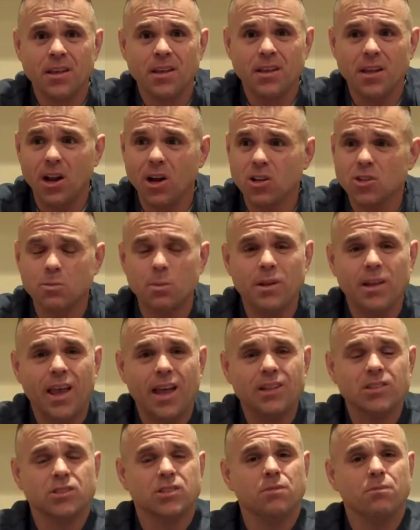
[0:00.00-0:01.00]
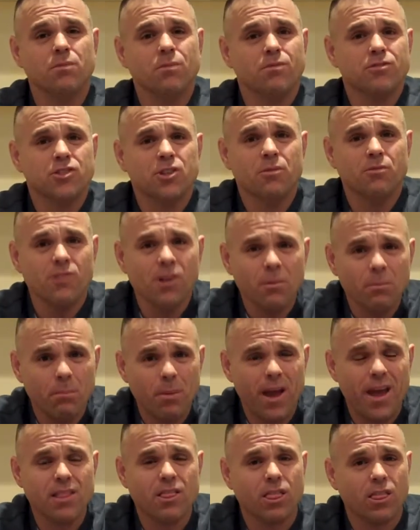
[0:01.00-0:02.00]
You know, it's been getting some, some real
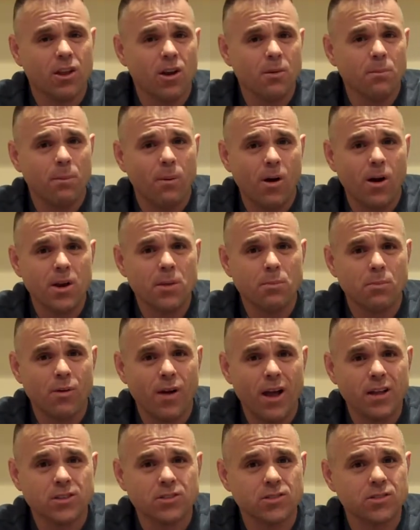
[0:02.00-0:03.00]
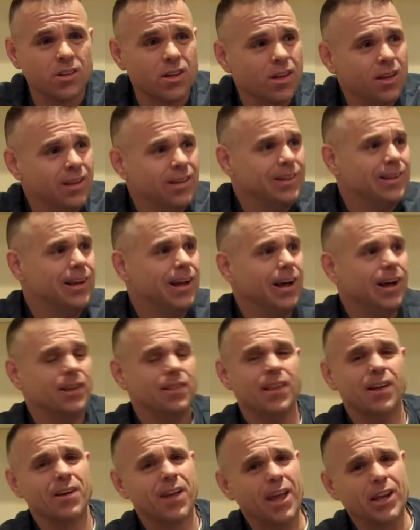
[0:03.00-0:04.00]
bad third-party press. Uh,
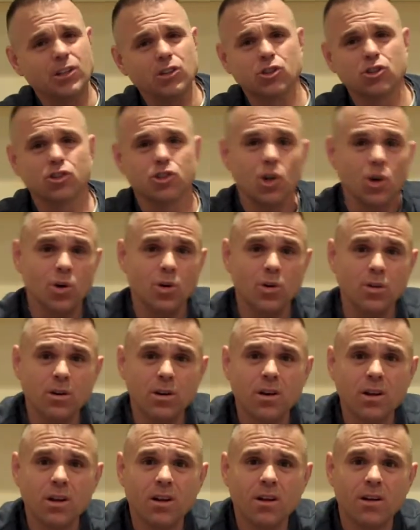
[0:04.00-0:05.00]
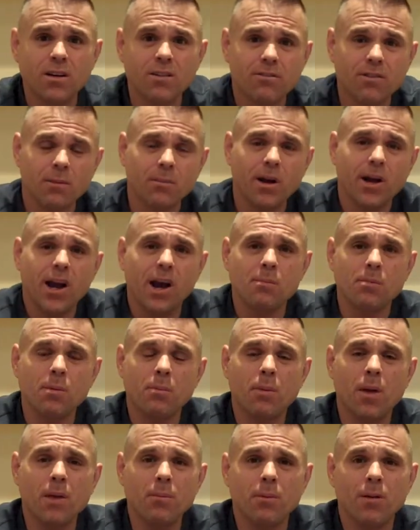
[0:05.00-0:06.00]
they're getting sued from a couple
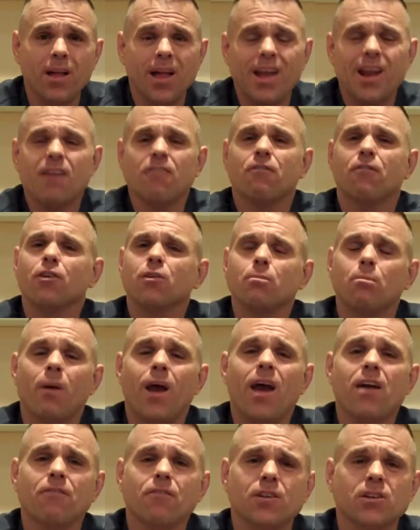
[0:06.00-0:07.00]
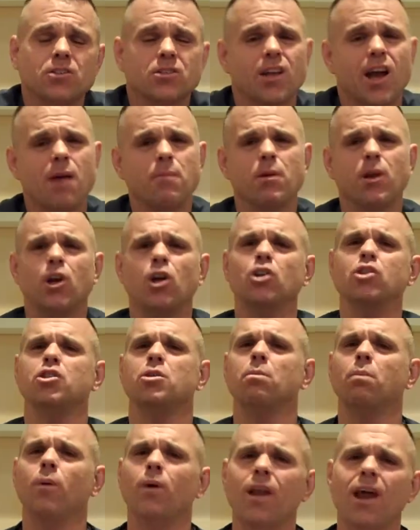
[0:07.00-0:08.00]
people, and I feel bad for this guy because he
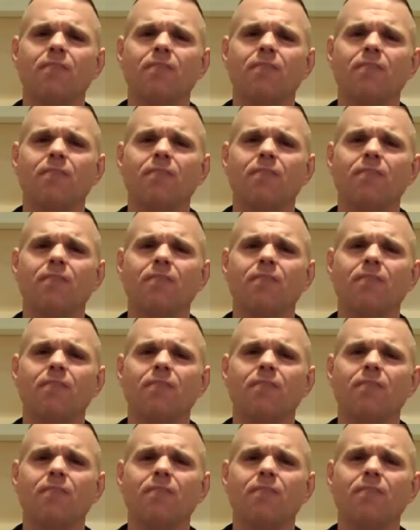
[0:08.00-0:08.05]
put